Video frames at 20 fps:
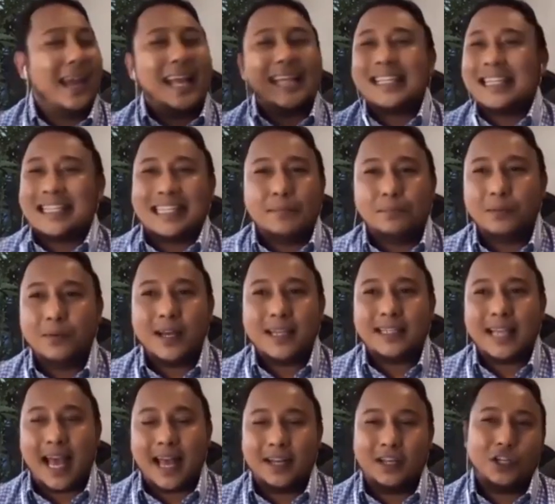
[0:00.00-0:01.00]
It's as simple
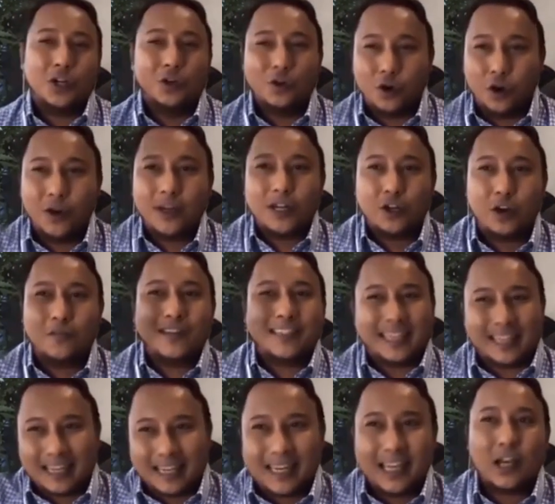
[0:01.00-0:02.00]
as that, on and off. It's
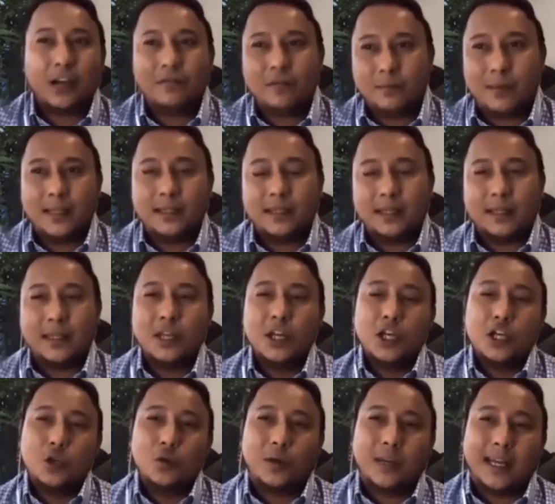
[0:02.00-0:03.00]
like a click of a button.
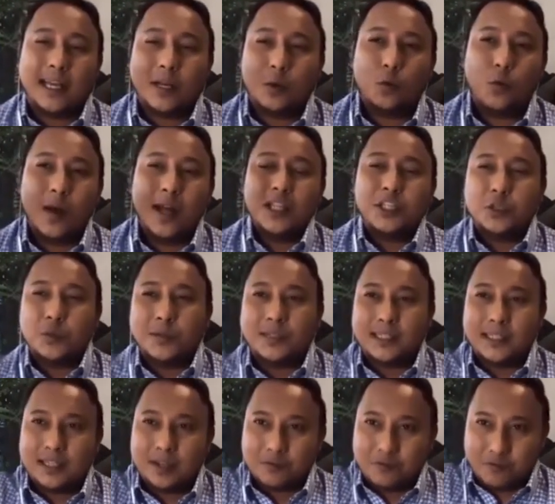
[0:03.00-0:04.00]
You click it once, you
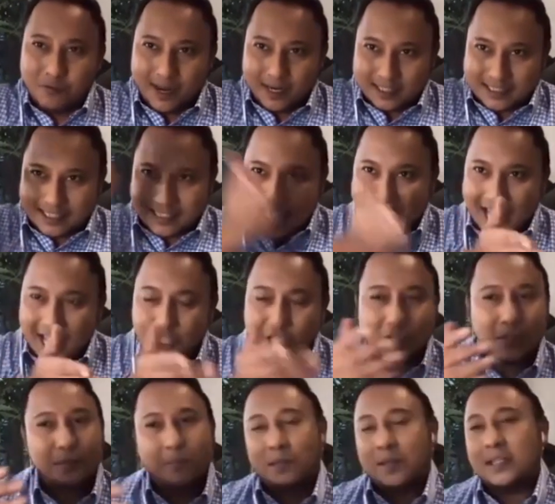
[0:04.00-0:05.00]
see the red
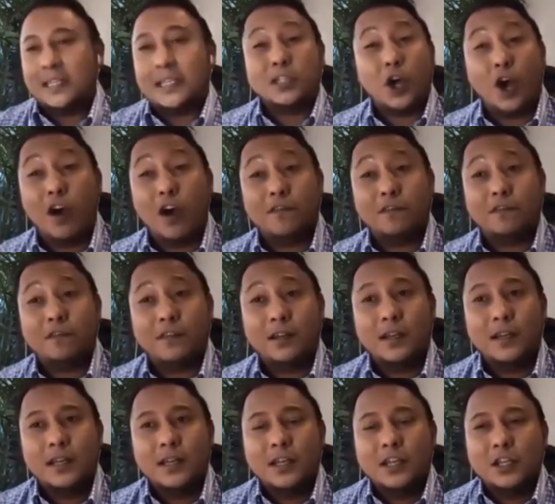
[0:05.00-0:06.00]
slash, means it's off.
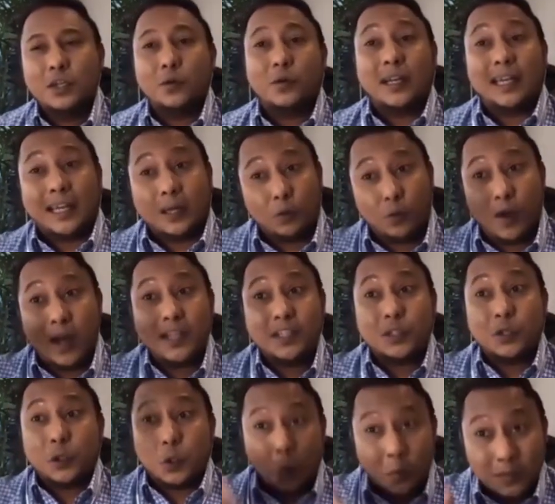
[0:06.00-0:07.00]
You click it
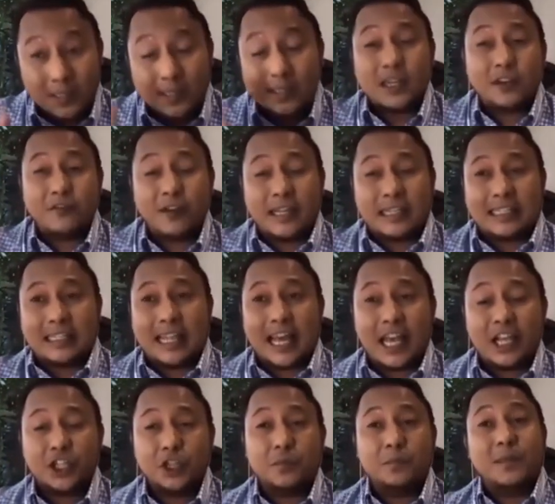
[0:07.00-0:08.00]
once, you don't see the red
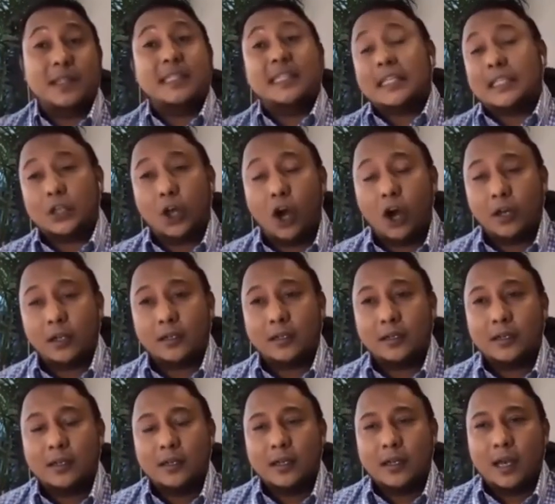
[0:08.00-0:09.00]
slash, means it's on.
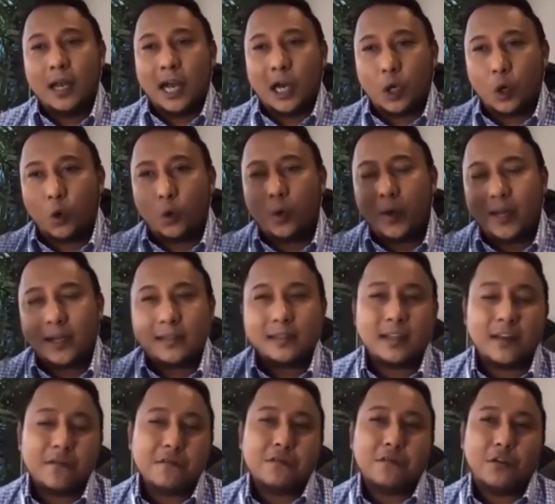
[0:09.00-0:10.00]
A quick
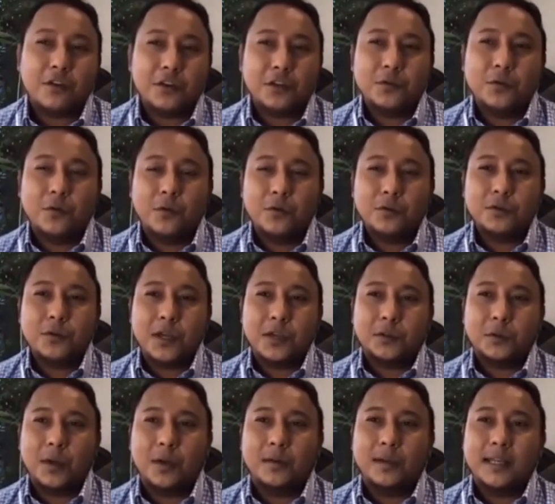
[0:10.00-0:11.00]
tip for you also
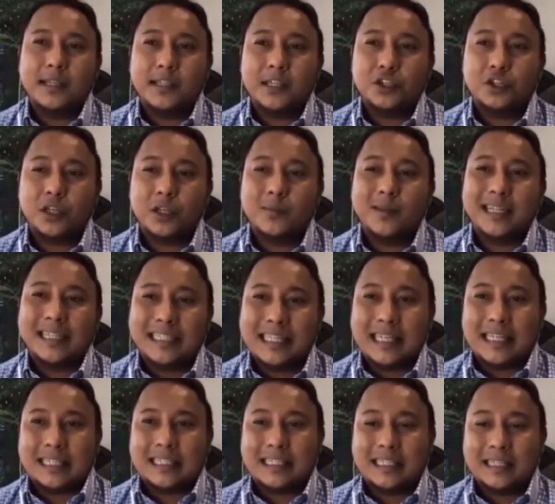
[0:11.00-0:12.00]
as well, ladies and gentlemen, is
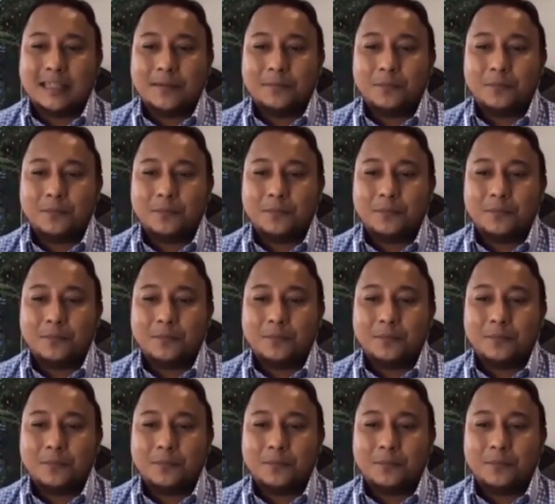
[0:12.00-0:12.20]
this.